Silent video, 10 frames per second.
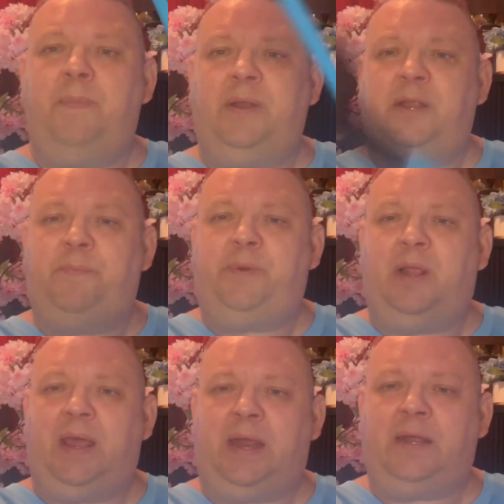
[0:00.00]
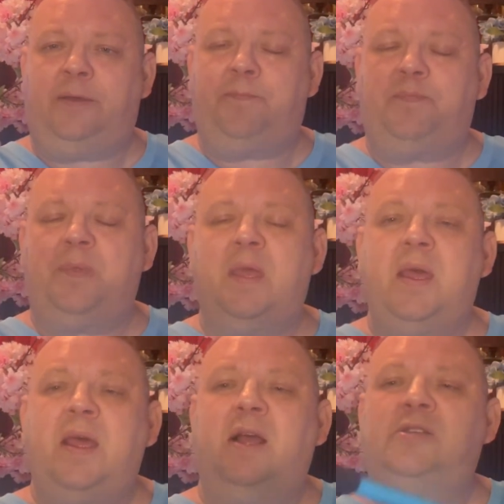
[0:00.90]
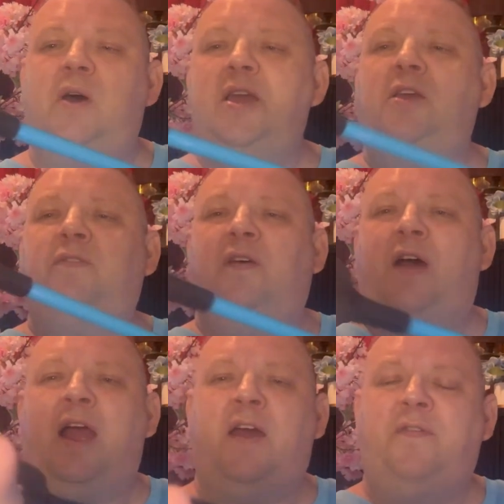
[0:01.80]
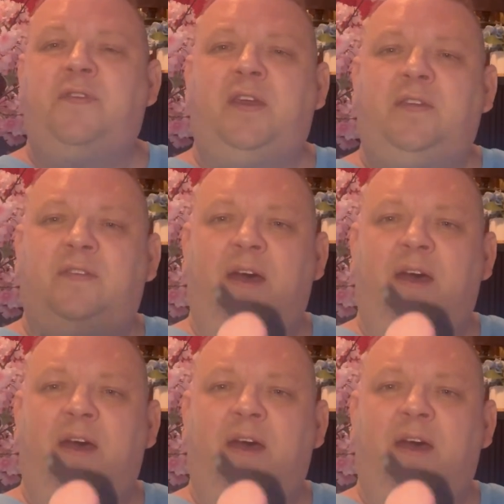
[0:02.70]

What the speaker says: manipulate it. So I use it. I have these